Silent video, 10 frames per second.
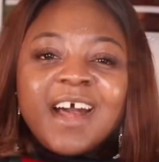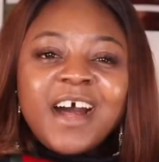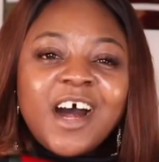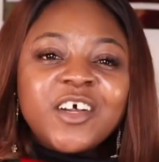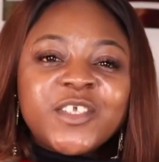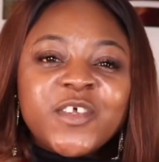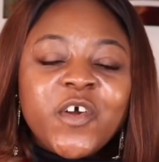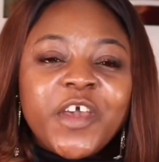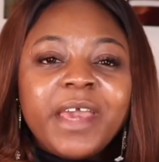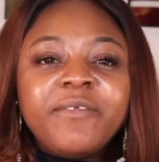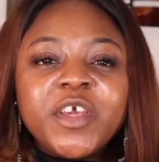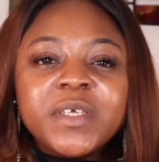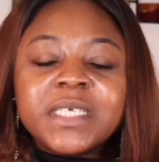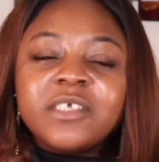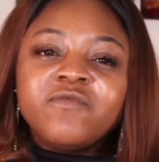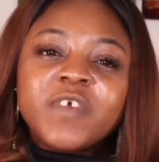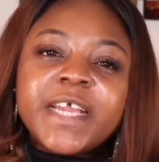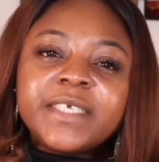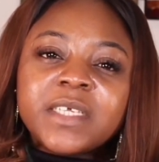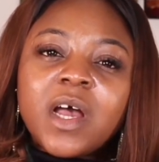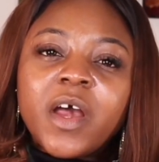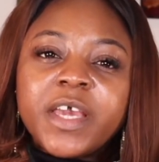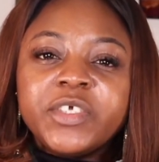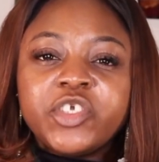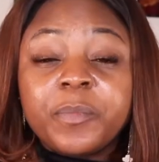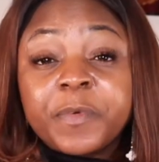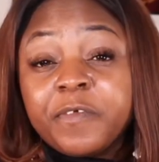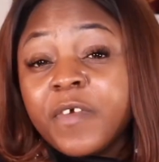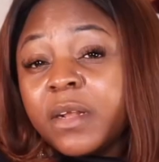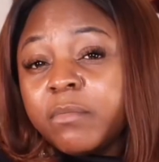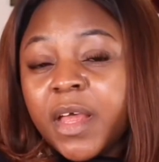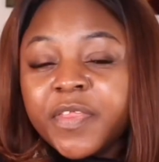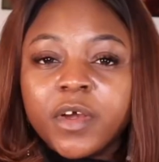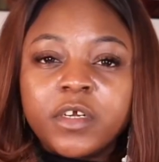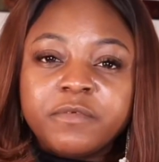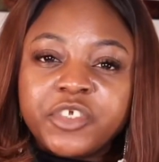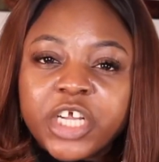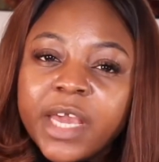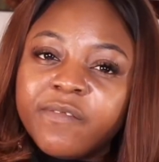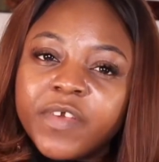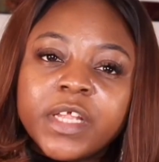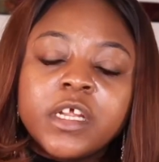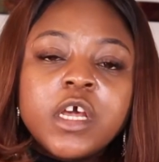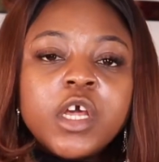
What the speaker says: Also, if using razor is your preferred method of shaving,